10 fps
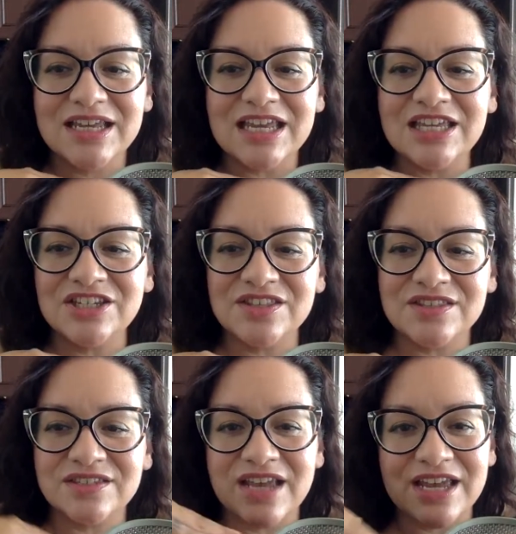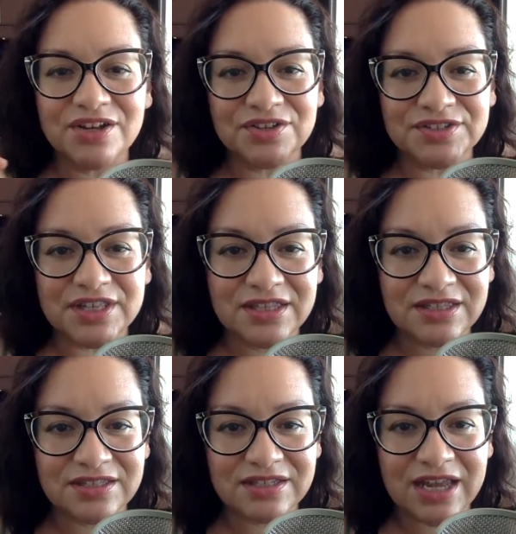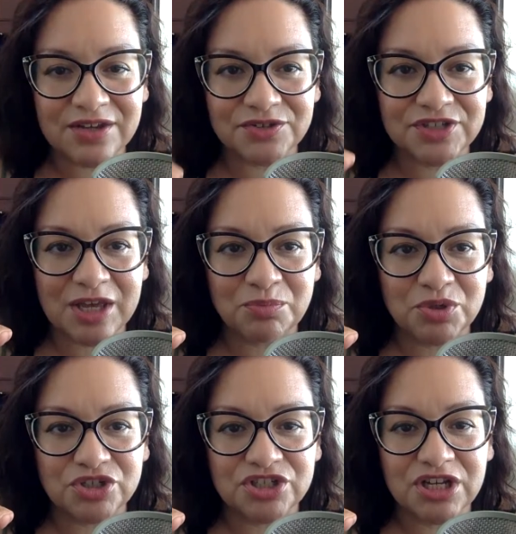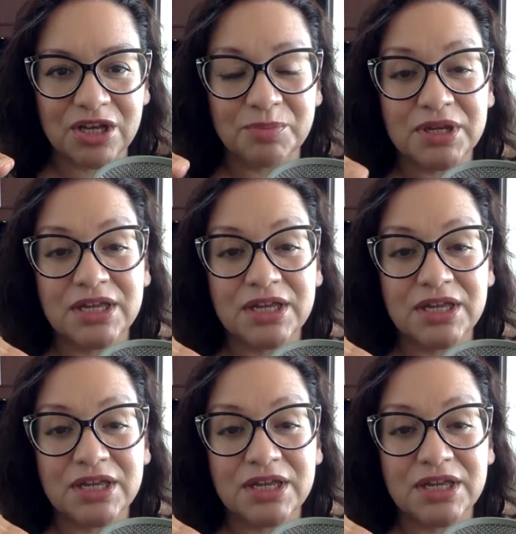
into the scales, and then the scales get pushed up.